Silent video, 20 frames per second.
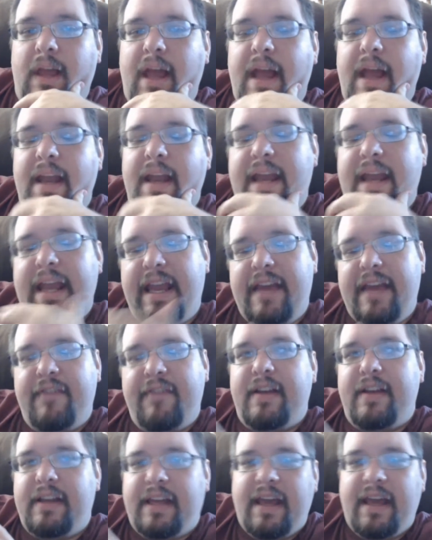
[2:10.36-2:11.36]
And
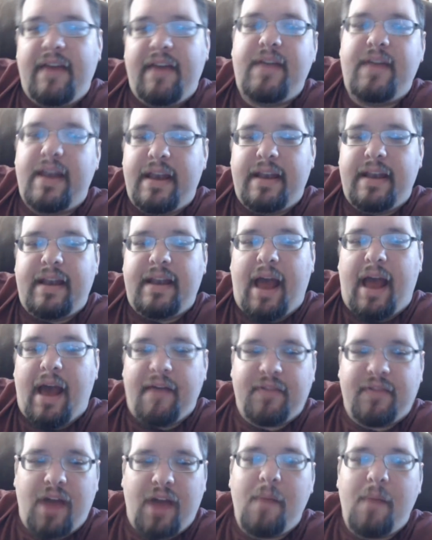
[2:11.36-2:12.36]
even given,
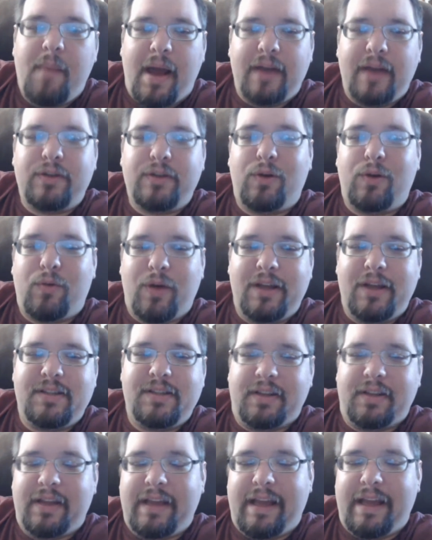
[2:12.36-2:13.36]
I've gone back to it
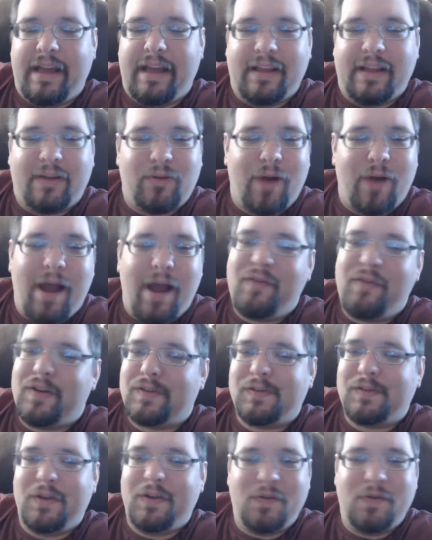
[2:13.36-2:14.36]
recently, and the
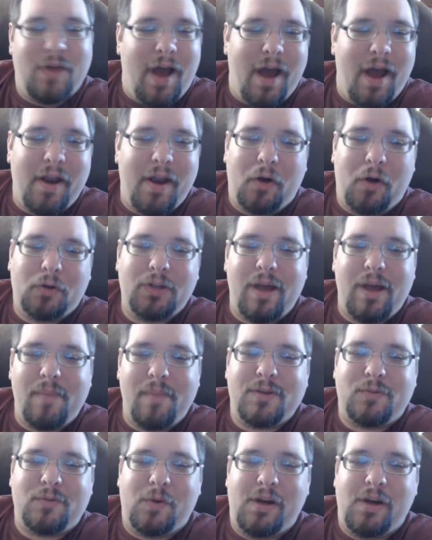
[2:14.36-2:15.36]
graphics do not hold
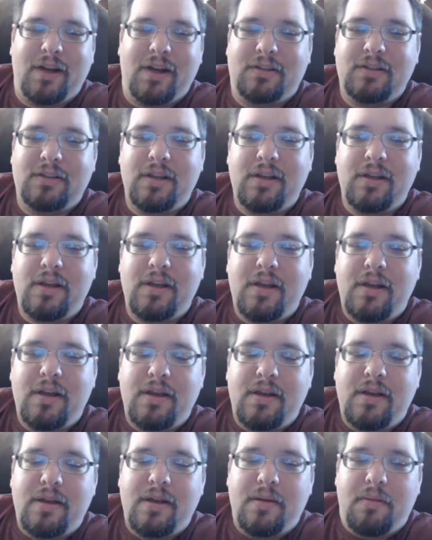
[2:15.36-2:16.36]
up as well.
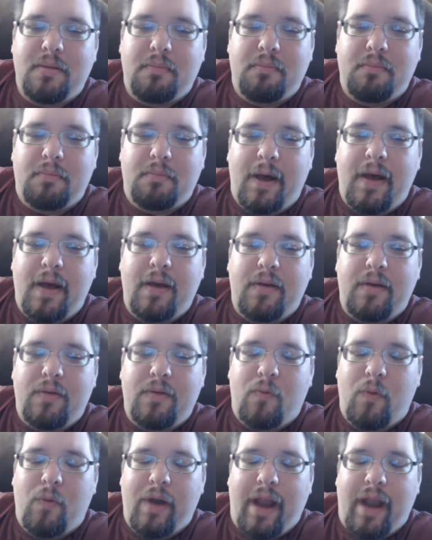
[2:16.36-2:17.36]
But
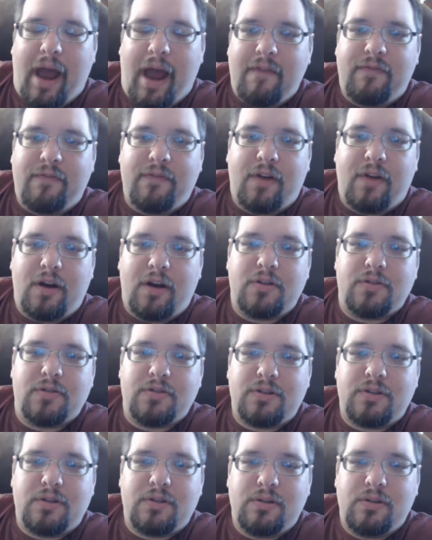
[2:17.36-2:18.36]
when I
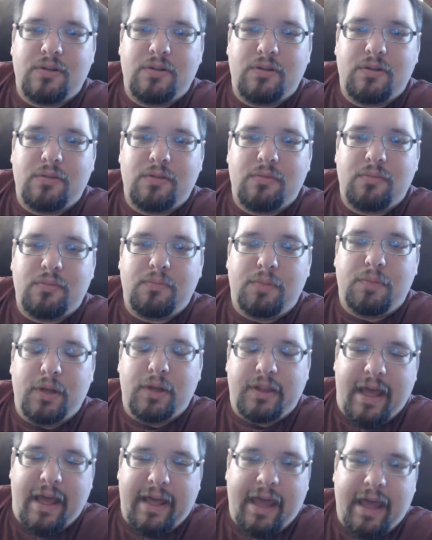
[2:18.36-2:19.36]
first
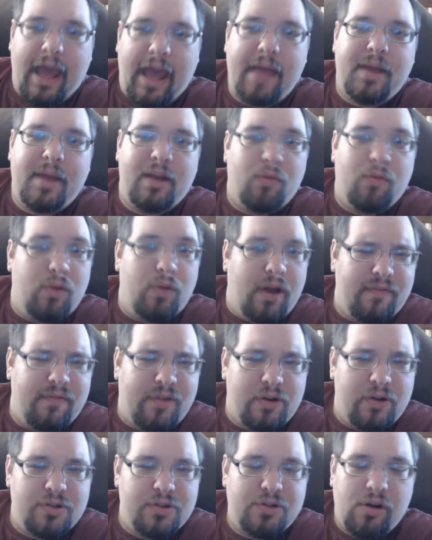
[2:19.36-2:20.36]
put that game in, and when I
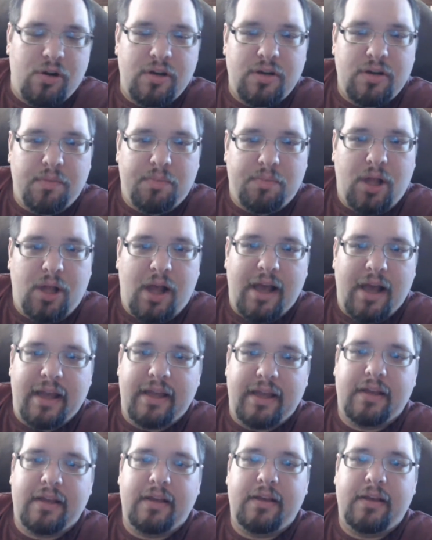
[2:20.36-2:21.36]
first started to
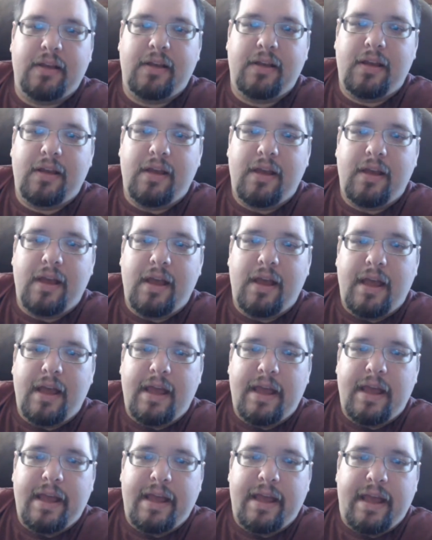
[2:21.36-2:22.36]
play,
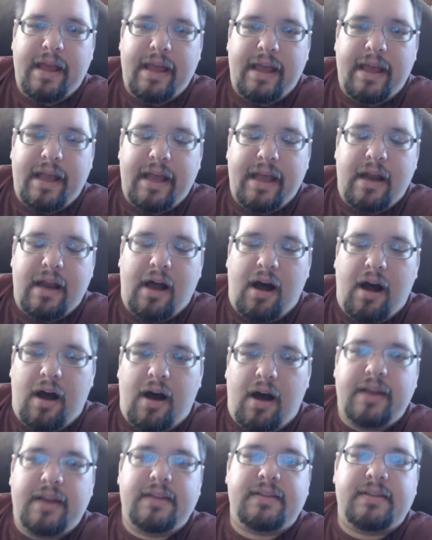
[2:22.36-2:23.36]
it
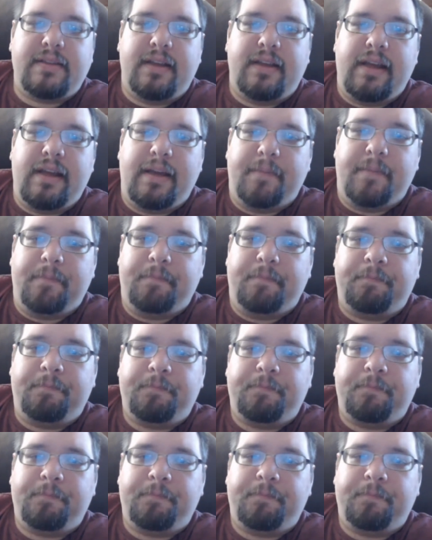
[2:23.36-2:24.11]
honestly,